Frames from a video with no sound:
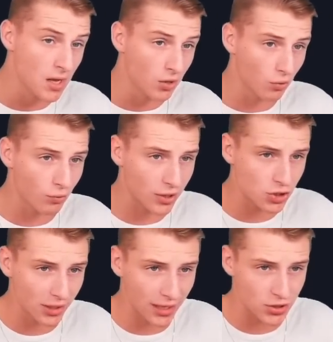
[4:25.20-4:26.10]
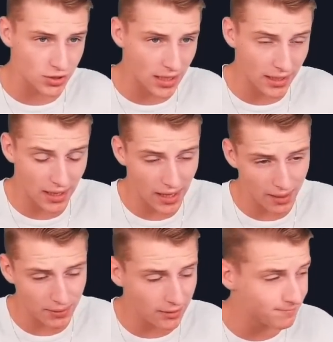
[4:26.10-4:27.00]
congratulations. And I
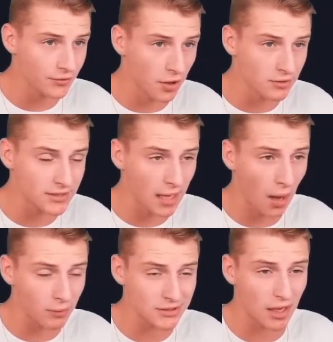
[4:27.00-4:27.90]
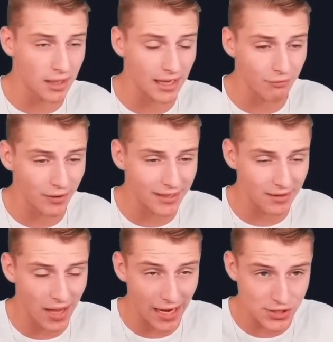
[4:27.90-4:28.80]
mean, don't say I was lucky if I did
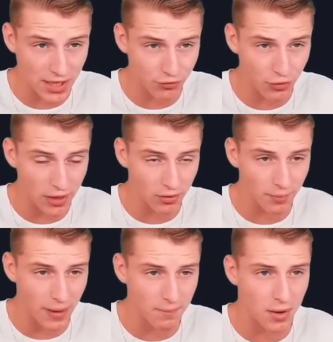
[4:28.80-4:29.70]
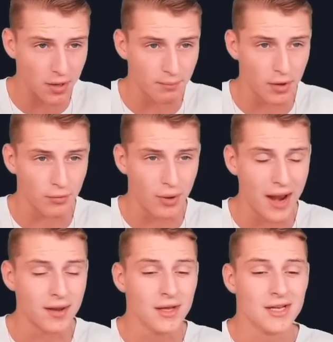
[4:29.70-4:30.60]
catch that trade on the bear market bottom, right?